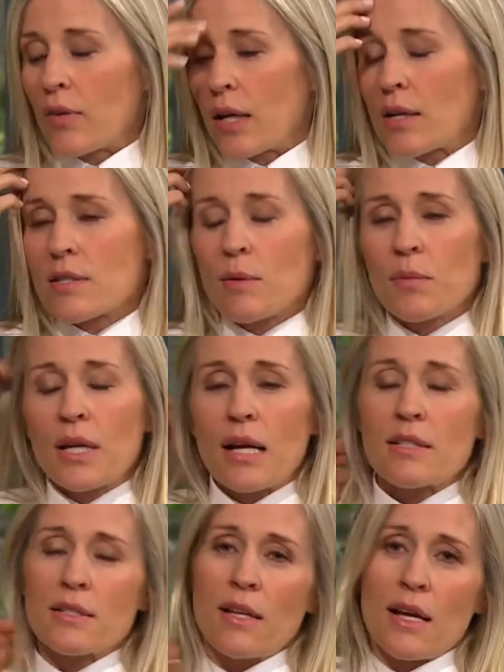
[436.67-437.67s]
Like some of the
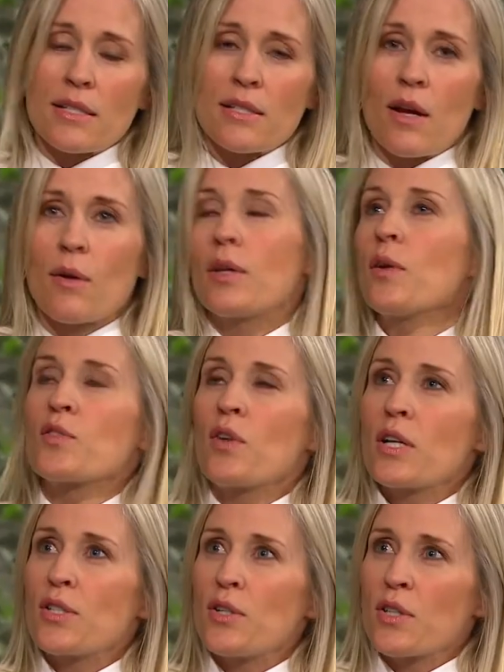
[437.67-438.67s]
exercises, I was
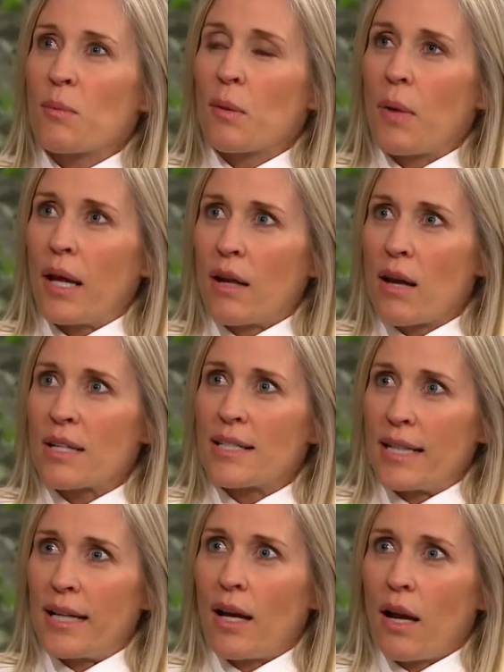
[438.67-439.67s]
trying to do some of them, and
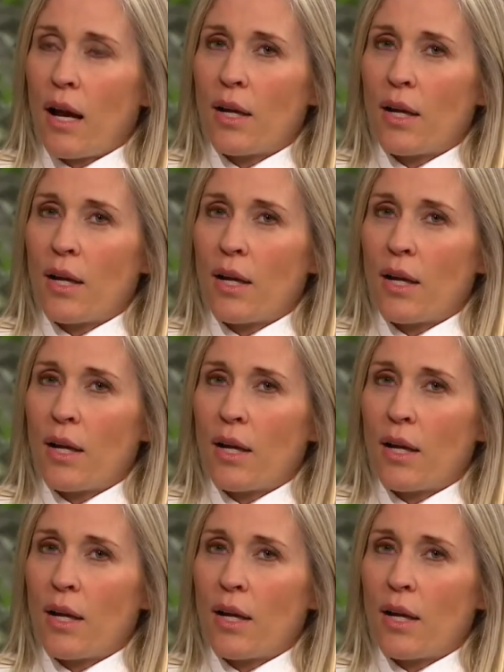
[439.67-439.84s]
honestly,